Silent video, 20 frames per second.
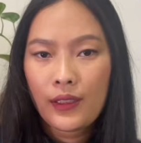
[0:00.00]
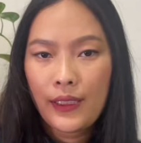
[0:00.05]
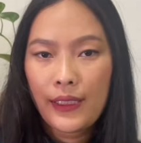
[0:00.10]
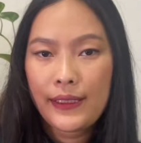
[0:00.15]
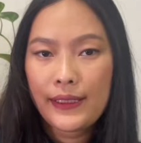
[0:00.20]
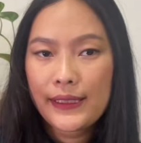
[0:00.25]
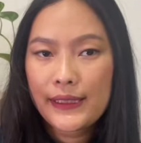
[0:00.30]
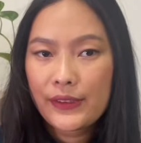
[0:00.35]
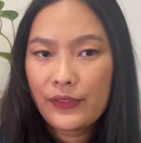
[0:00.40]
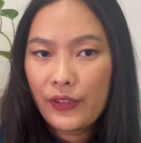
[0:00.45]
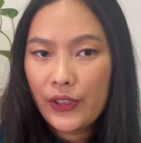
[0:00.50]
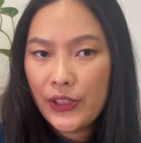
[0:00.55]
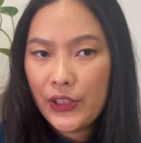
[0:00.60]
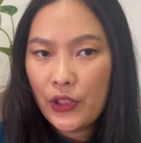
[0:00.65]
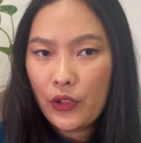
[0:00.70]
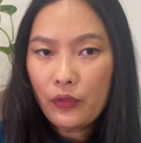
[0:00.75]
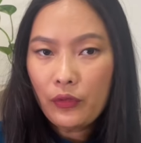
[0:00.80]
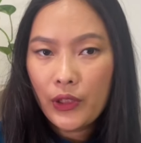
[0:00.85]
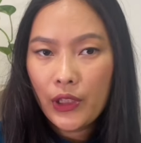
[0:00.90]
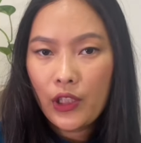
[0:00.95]
In this
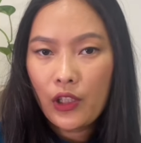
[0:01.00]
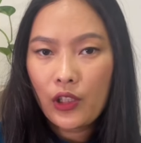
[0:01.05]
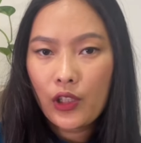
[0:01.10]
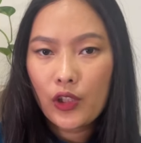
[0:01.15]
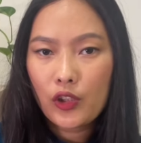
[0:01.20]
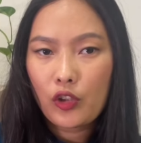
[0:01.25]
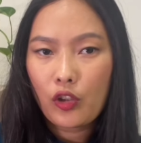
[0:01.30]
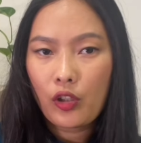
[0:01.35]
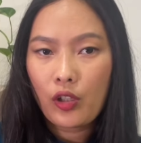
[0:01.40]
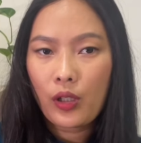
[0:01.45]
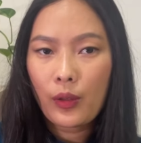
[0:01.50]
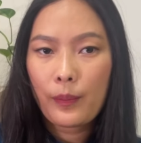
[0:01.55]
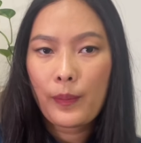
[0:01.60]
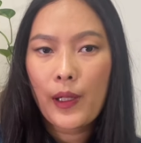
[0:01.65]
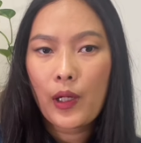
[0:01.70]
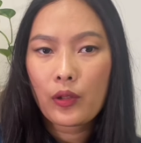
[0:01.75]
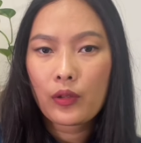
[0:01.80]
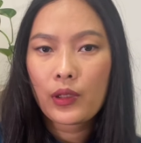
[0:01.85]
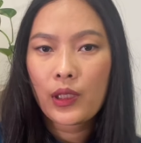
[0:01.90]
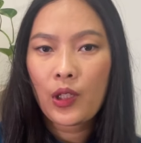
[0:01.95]
video, we're gonna talk
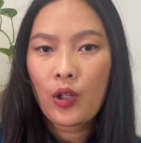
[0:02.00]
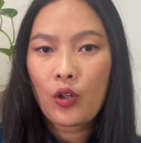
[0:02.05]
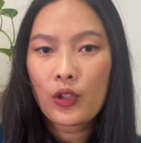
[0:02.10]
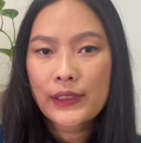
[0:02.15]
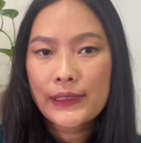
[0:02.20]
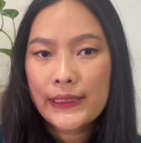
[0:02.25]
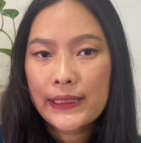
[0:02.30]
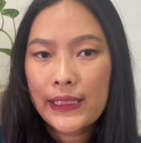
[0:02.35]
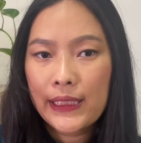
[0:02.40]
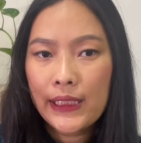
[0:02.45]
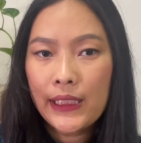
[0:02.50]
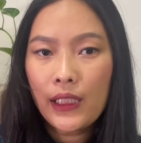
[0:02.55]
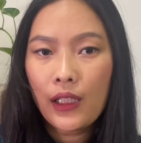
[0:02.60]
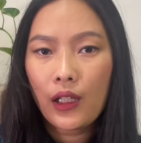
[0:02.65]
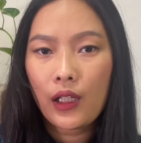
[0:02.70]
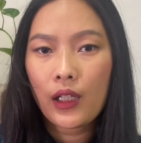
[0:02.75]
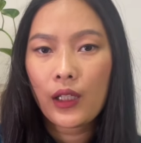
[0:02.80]
about the OSCE